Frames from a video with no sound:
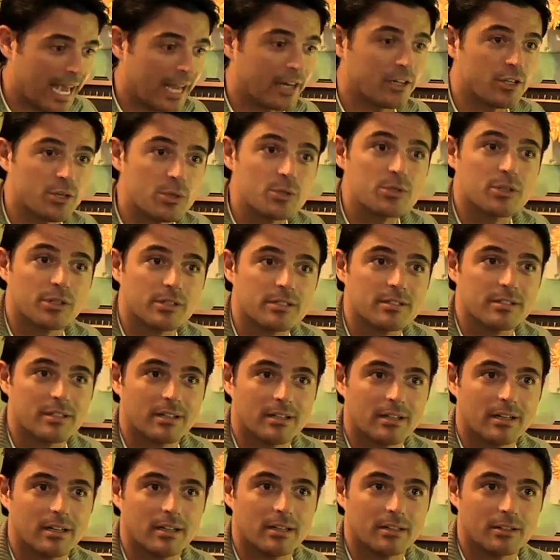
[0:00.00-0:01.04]
end user is
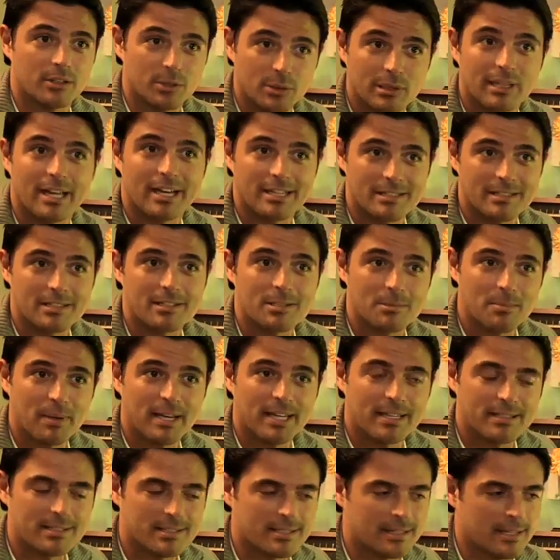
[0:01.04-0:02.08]
going to utilize the
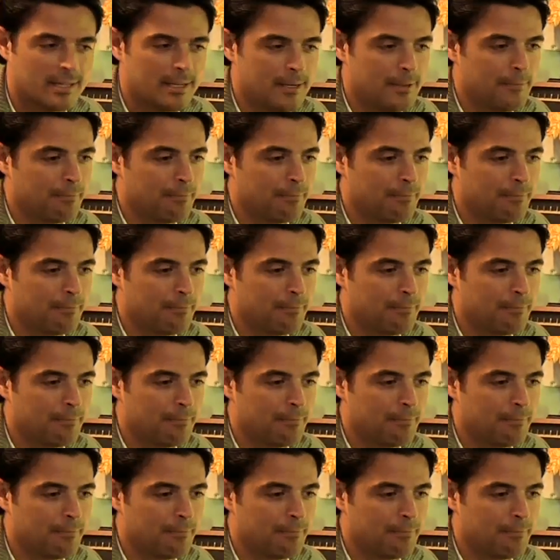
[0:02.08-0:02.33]
space,